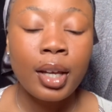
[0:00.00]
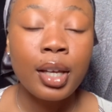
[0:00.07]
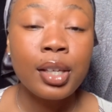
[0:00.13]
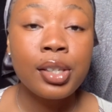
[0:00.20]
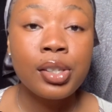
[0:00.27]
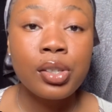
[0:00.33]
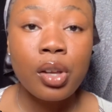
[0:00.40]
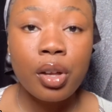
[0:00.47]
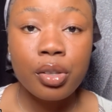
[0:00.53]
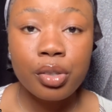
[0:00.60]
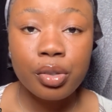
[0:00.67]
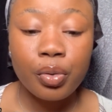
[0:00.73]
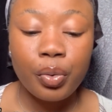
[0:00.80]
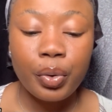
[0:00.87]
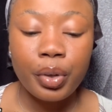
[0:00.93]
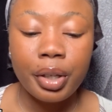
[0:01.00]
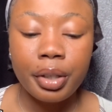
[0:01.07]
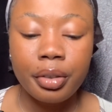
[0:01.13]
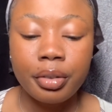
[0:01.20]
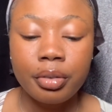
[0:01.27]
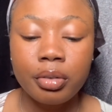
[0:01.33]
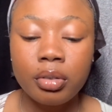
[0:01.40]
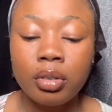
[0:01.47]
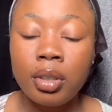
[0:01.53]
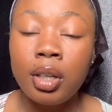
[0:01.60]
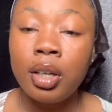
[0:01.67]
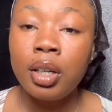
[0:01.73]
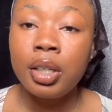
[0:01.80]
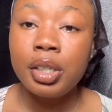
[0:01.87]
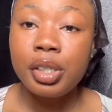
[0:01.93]
sunscreen,
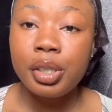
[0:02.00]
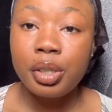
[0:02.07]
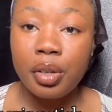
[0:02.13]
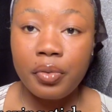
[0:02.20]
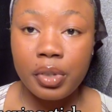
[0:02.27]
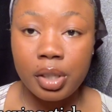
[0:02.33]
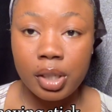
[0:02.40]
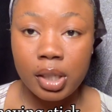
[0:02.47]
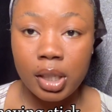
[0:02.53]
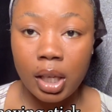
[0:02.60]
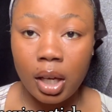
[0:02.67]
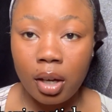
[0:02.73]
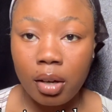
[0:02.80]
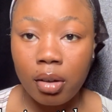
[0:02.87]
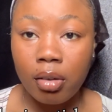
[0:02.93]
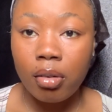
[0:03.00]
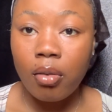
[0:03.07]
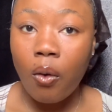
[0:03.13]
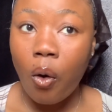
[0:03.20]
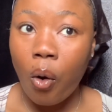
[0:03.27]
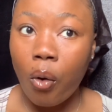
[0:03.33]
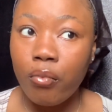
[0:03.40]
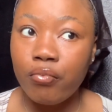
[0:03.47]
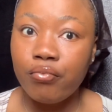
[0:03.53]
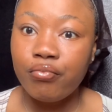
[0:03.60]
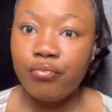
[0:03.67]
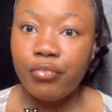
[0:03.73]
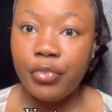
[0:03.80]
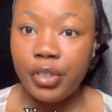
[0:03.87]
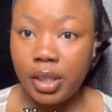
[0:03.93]
shaving stick or
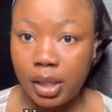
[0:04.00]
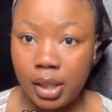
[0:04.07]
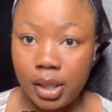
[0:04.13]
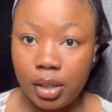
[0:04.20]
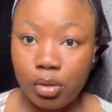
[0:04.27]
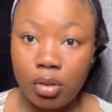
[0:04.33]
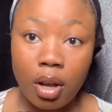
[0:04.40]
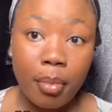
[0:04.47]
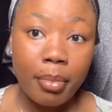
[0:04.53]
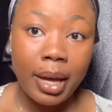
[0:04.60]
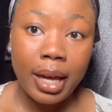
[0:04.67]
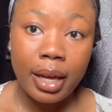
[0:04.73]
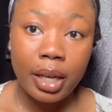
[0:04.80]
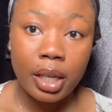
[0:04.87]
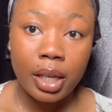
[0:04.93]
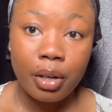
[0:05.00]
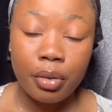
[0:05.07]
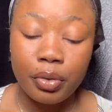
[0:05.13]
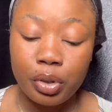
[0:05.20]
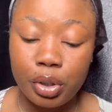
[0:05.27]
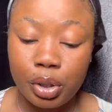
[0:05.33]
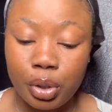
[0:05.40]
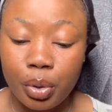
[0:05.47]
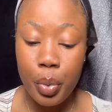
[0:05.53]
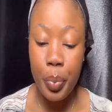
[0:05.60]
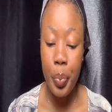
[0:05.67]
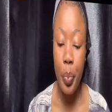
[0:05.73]
bits, you can buy either of the two,